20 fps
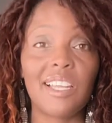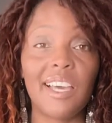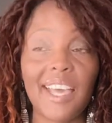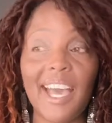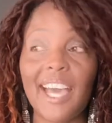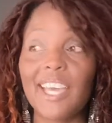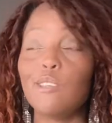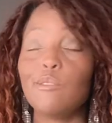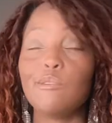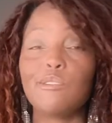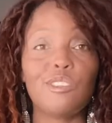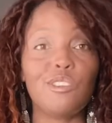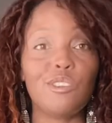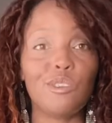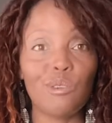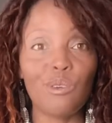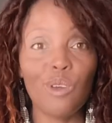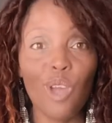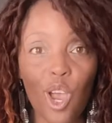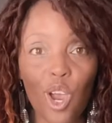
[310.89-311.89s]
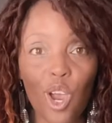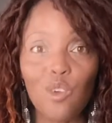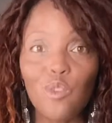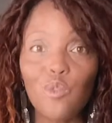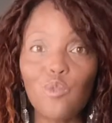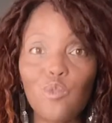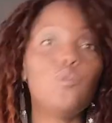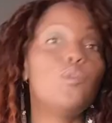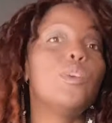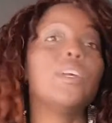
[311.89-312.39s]
Like I used to do
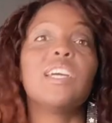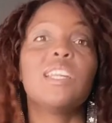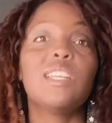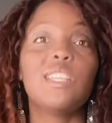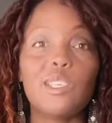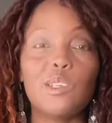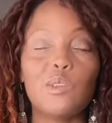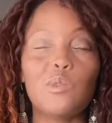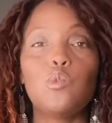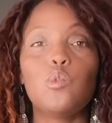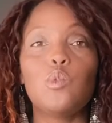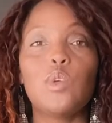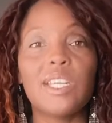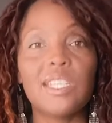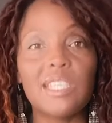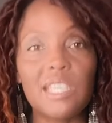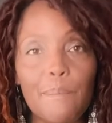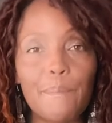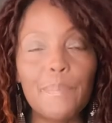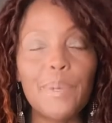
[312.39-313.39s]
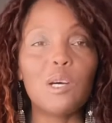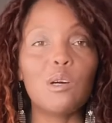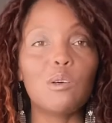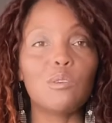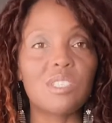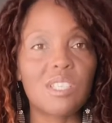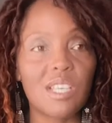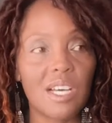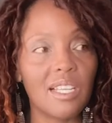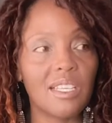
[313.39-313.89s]
really, really
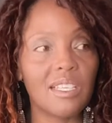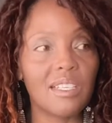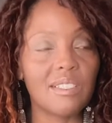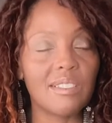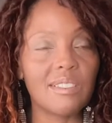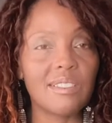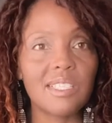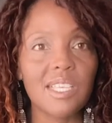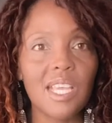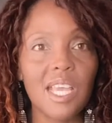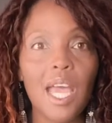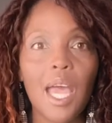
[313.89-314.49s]
bold colors.